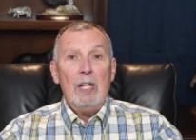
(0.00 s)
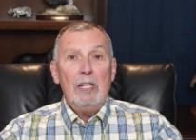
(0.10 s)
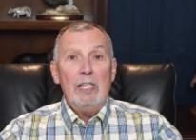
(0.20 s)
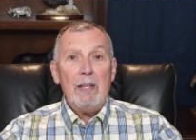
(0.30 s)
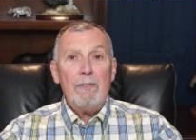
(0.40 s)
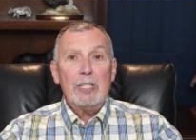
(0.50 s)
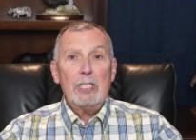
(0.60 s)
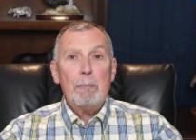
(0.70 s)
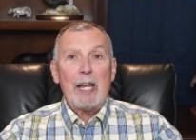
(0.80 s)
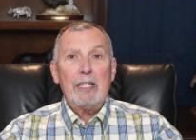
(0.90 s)
Live
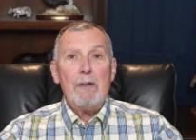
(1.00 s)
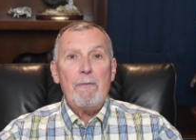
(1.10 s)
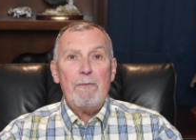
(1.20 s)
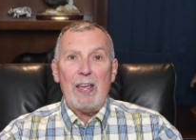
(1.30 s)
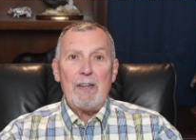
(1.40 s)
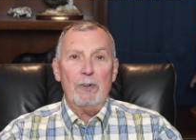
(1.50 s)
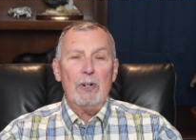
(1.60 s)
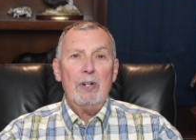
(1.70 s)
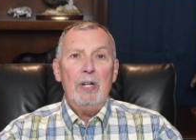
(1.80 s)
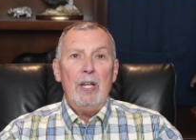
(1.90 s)
expecting
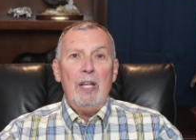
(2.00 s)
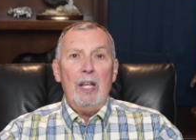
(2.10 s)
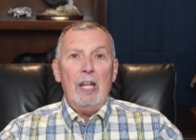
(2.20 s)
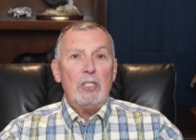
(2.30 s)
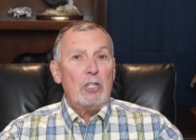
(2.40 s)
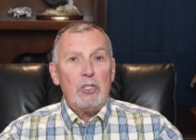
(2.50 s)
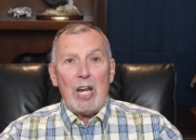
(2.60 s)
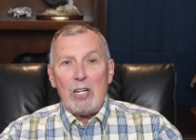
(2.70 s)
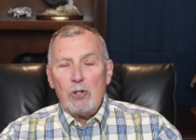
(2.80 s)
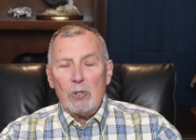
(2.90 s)
favor to
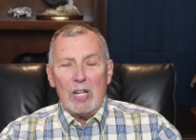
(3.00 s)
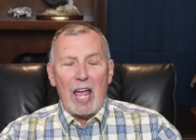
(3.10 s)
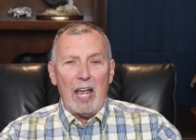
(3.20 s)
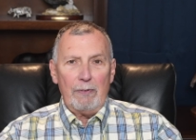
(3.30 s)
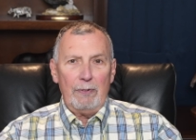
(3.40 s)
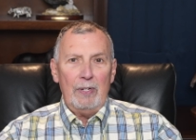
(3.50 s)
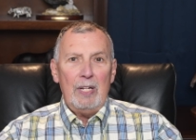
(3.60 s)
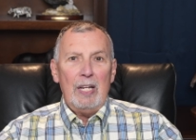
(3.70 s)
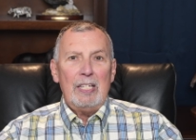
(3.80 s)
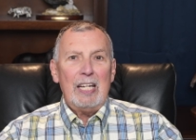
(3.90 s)
change your life,
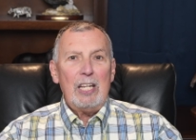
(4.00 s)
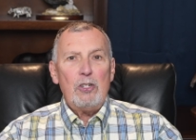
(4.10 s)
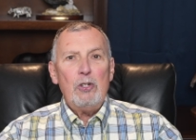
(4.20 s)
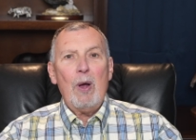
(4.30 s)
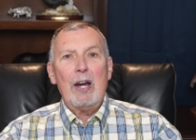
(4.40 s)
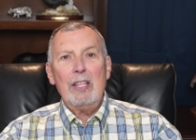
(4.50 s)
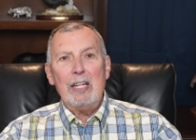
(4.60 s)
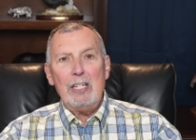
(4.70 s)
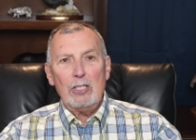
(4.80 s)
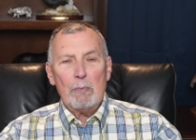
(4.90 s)
to get you out of the
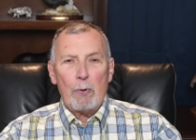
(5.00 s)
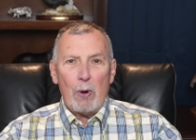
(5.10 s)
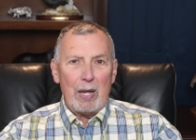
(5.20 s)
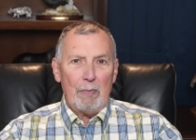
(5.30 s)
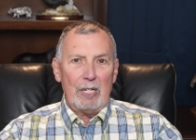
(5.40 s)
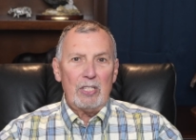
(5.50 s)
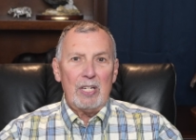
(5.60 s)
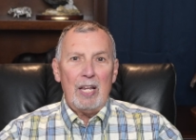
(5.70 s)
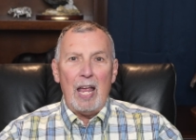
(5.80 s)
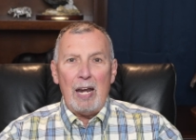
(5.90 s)

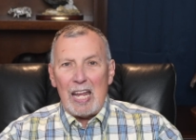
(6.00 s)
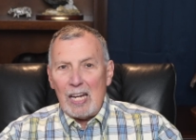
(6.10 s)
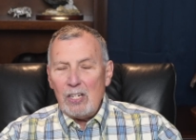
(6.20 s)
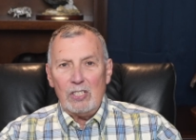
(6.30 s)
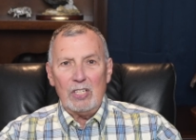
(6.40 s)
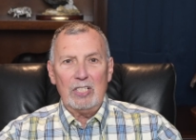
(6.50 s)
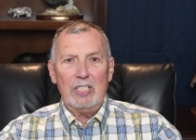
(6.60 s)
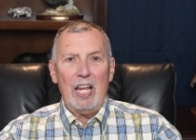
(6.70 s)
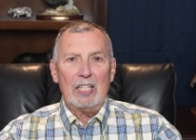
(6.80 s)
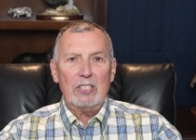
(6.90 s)
disappointments and into
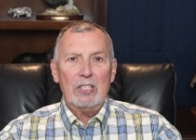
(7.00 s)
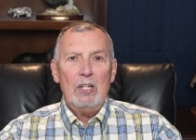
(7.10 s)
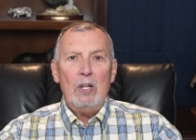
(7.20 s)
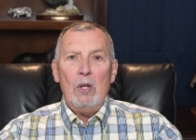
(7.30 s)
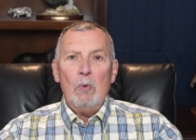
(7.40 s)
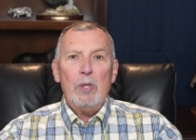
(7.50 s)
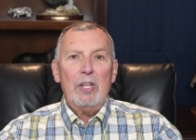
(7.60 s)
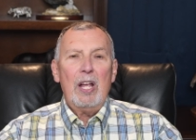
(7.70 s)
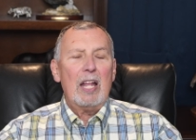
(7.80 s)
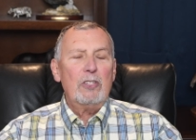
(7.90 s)
success.
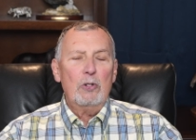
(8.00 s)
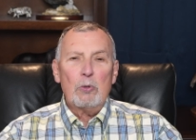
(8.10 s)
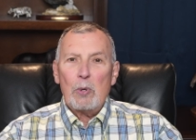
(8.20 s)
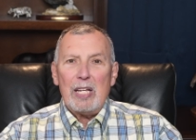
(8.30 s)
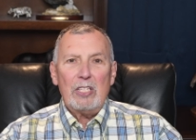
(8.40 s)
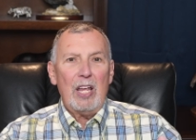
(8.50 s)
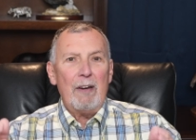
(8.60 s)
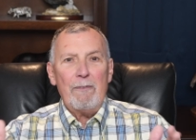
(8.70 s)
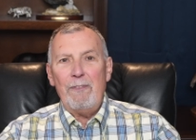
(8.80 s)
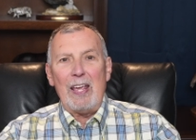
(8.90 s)
With God's grace
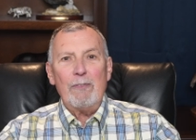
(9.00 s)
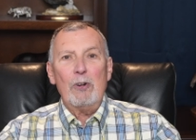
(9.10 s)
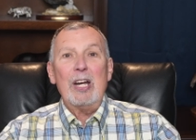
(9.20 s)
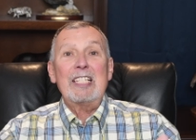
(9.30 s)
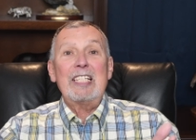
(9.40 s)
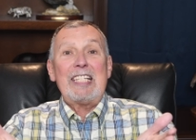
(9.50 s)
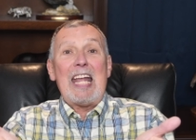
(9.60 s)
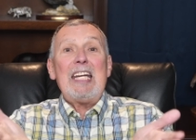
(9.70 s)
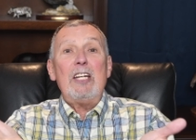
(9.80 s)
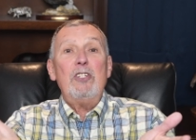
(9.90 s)
and favor
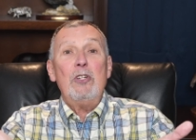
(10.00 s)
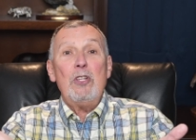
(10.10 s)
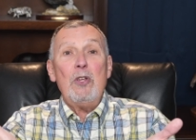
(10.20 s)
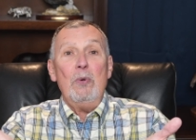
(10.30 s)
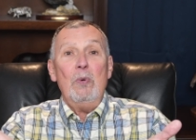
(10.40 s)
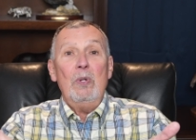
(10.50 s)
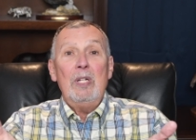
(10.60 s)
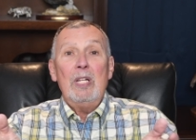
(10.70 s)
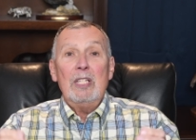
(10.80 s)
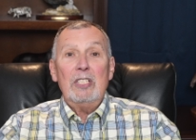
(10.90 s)
extended to you,
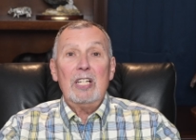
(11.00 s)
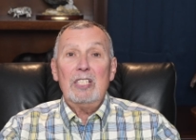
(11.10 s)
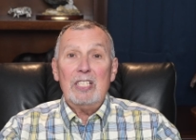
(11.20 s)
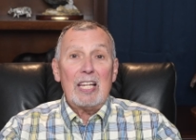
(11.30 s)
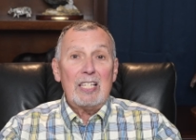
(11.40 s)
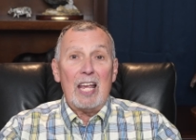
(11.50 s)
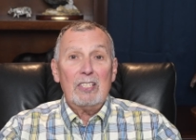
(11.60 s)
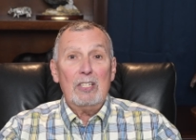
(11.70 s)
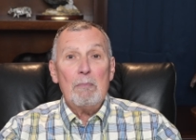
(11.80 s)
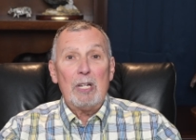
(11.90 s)
success
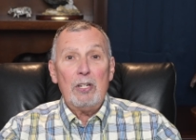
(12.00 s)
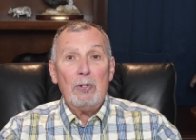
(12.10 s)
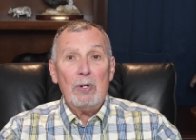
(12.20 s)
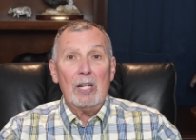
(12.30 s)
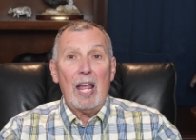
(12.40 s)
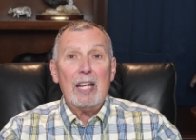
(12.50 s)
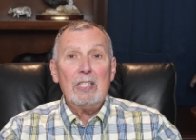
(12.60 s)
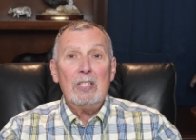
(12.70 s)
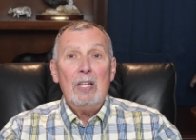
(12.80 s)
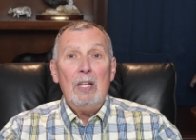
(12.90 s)
has to materialize